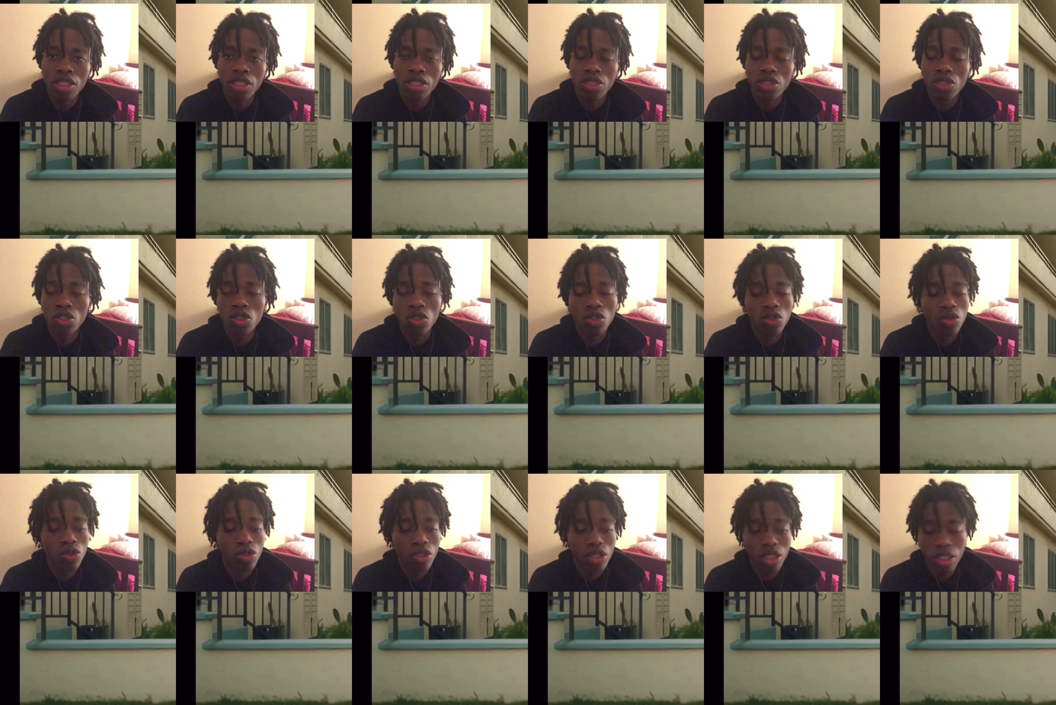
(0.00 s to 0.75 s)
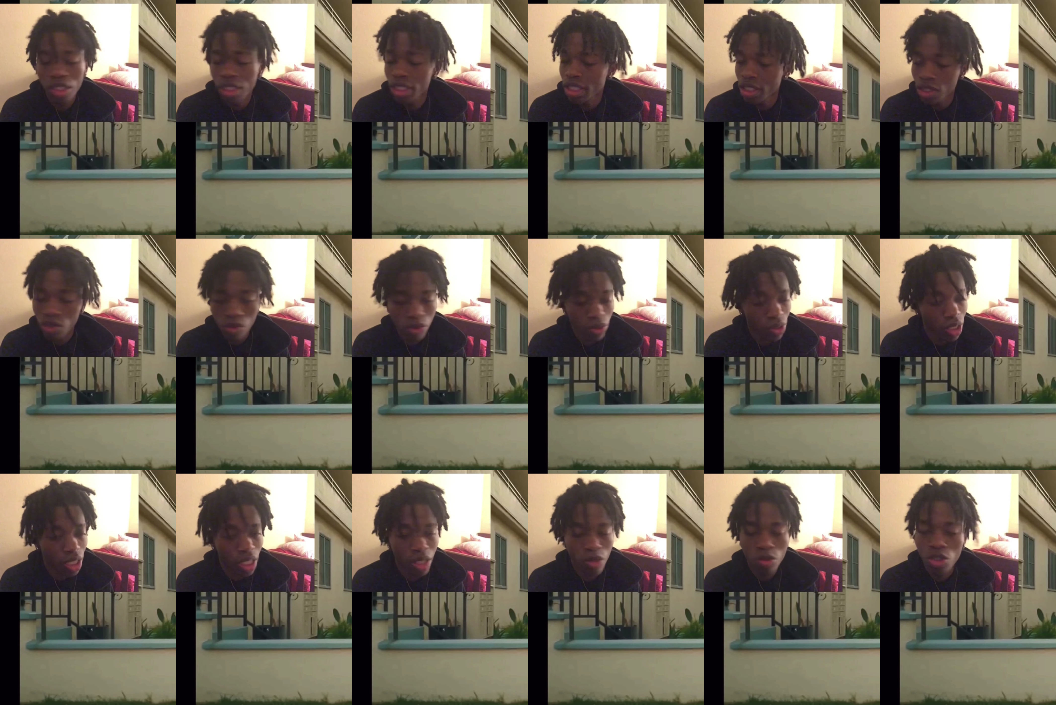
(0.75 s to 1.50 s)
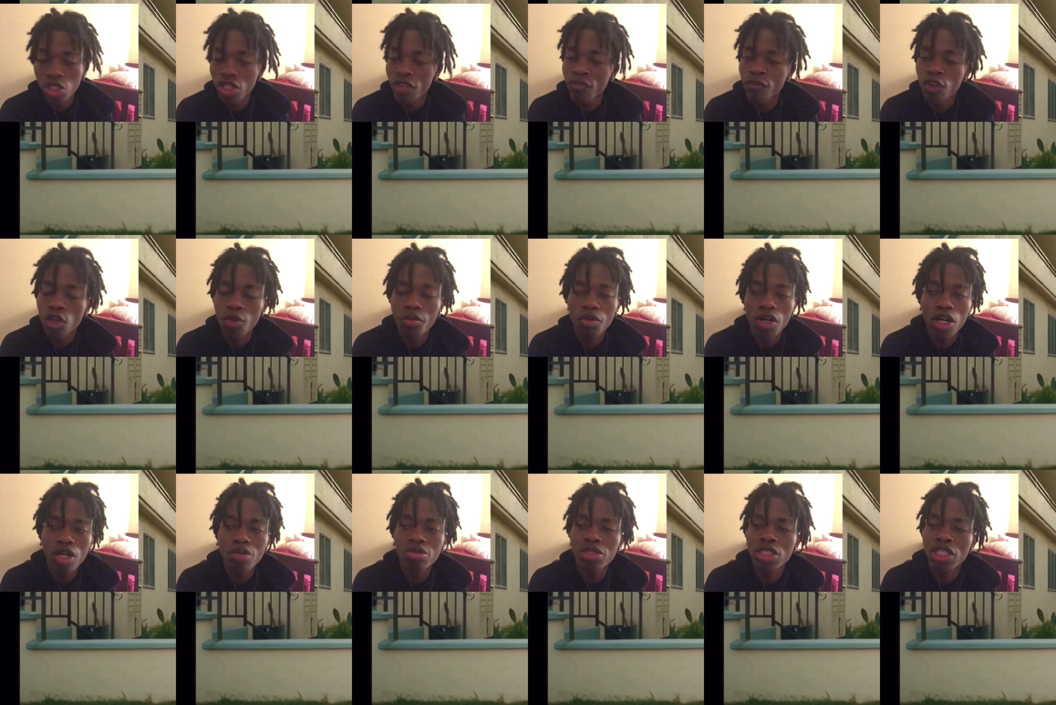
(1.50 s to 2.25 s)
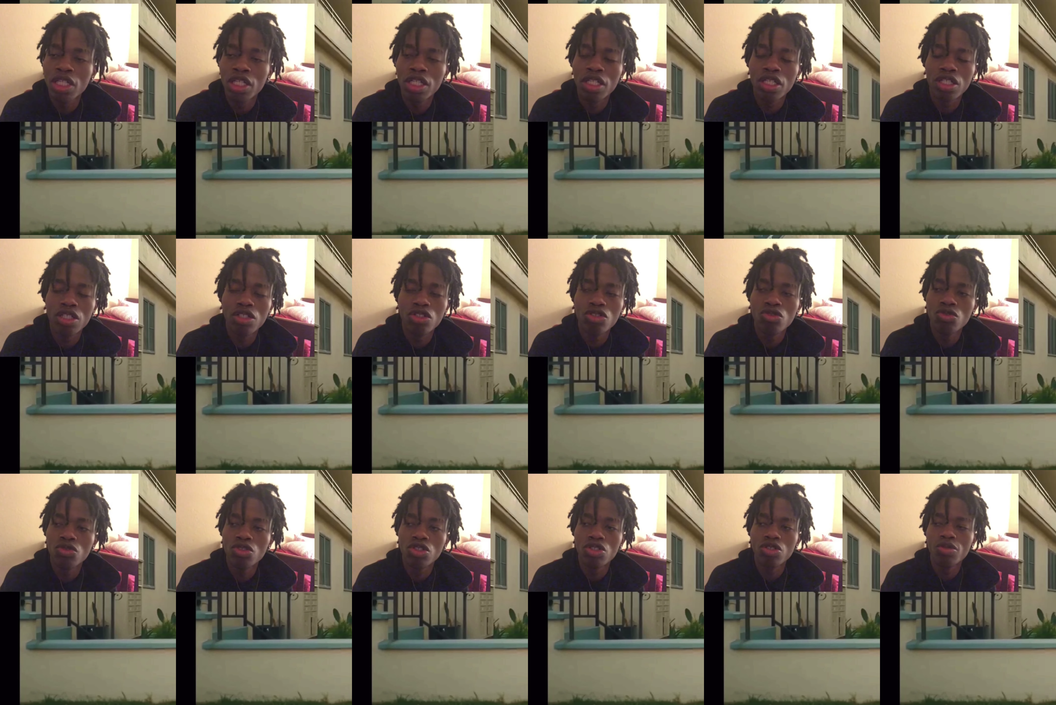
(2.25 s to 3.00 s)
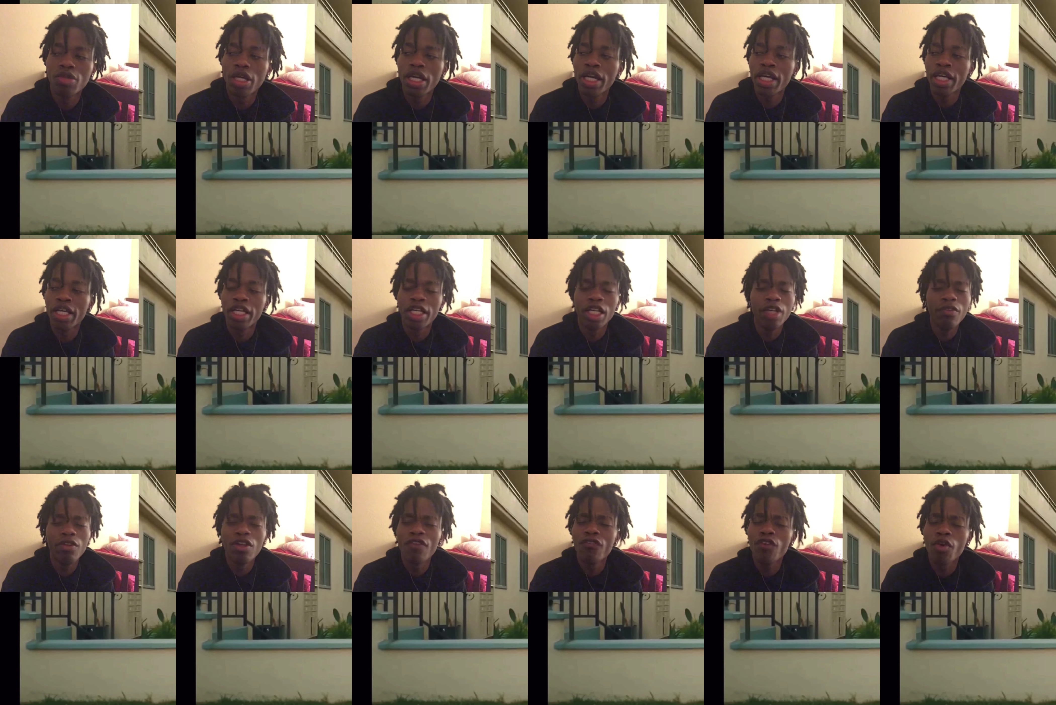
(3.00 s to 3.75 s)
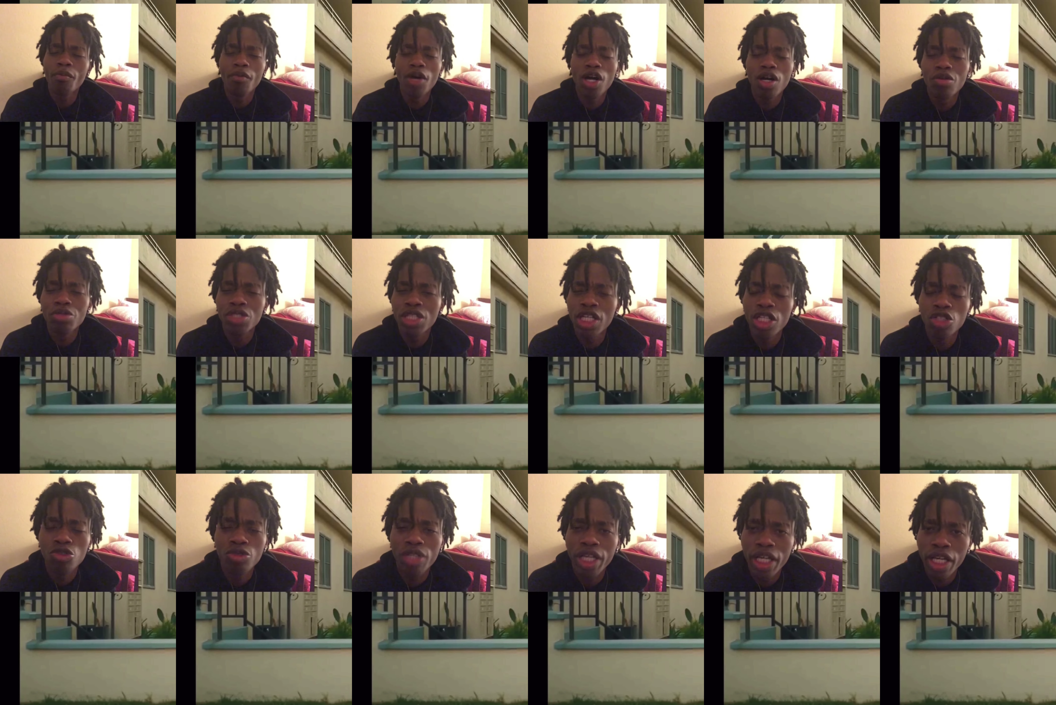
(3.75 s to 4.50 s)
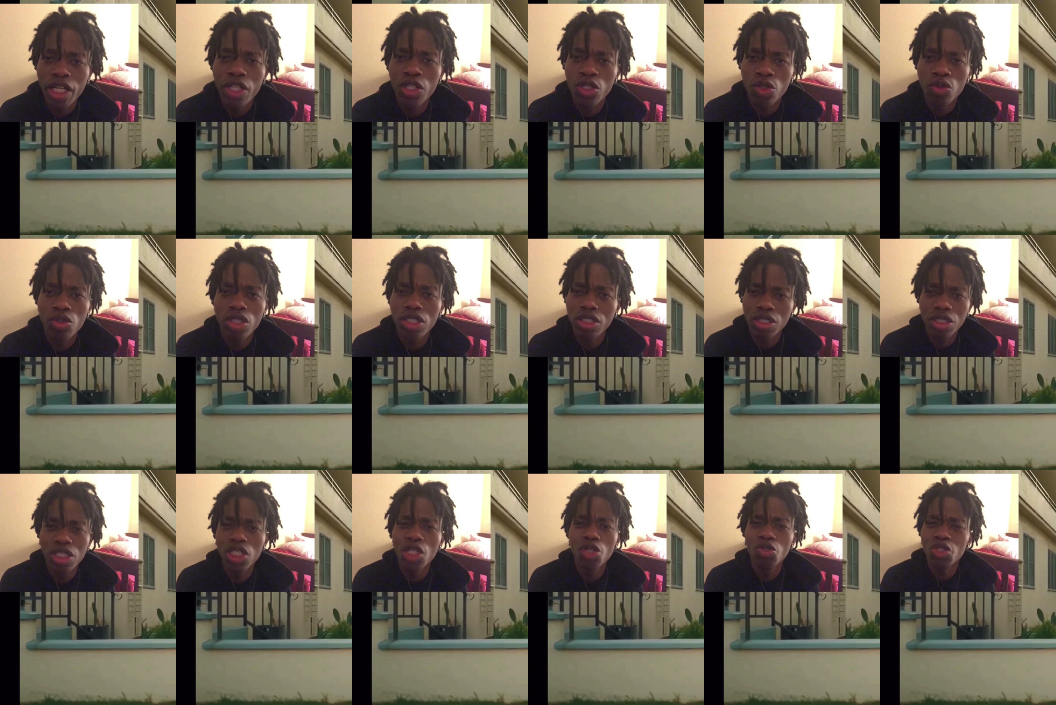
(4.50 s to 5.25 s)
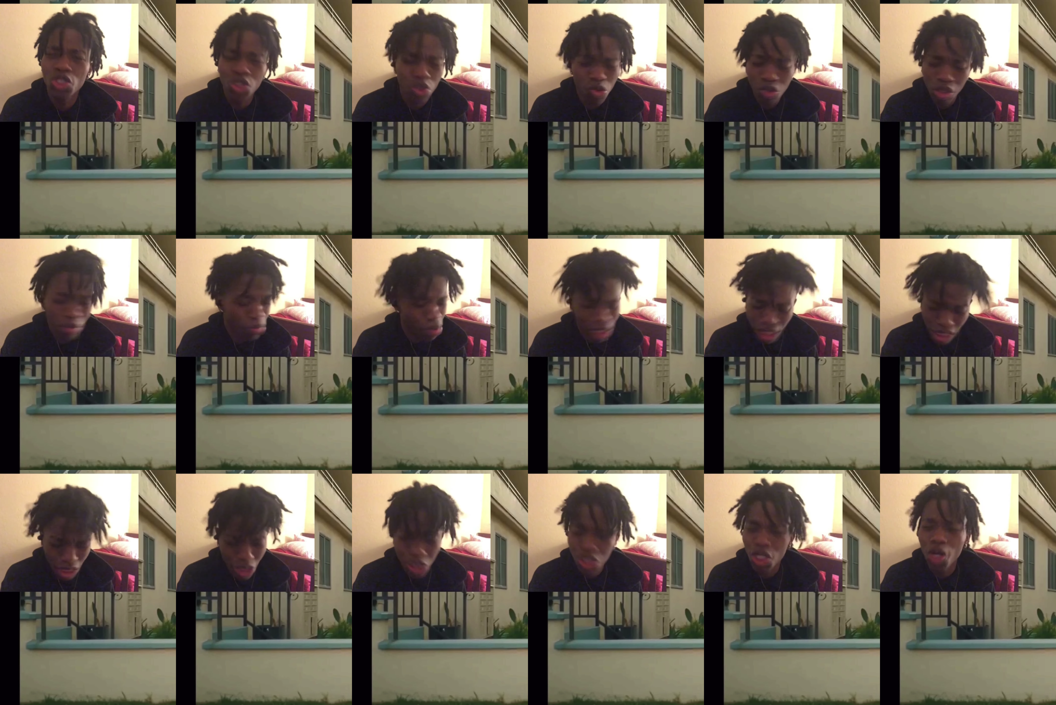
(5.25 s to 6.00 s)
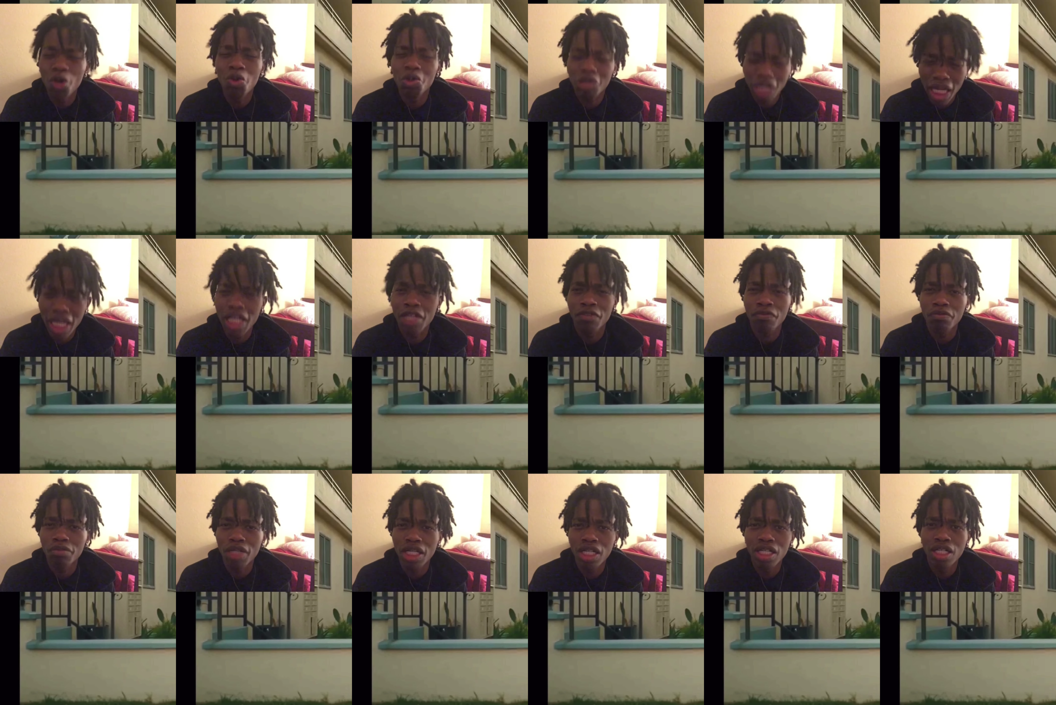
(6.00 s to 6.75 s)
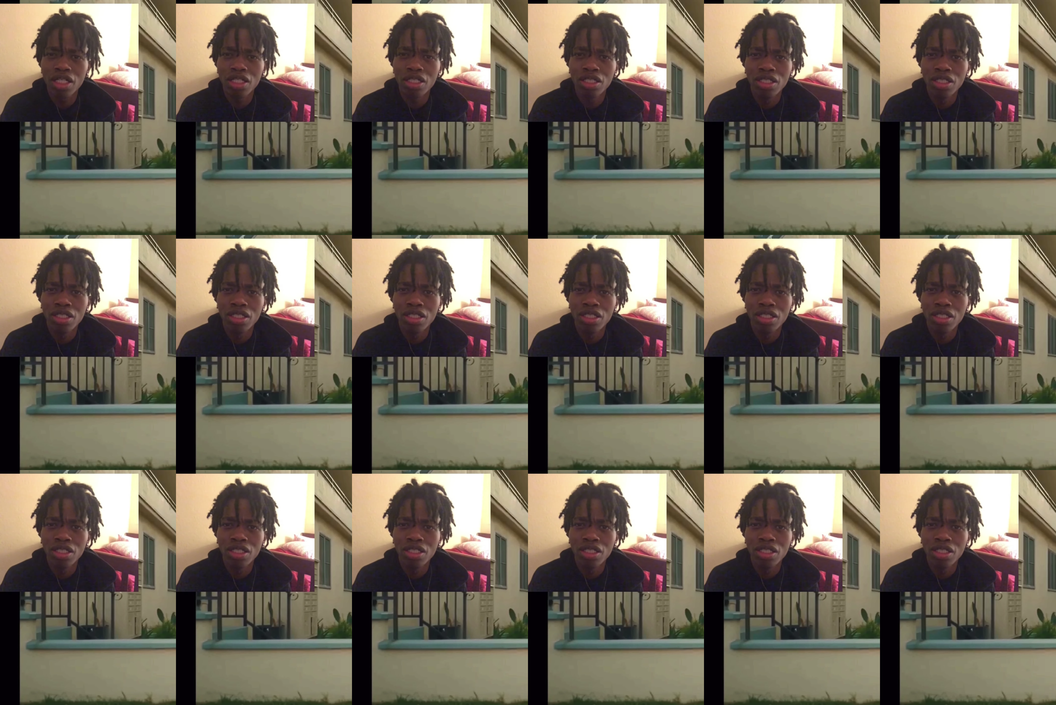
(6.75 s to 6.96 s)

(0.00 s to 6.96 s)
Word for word: So ain't no like when you, if your mom say you hey even if your mom say you can't do it, still do it, bro. It's your life, bro.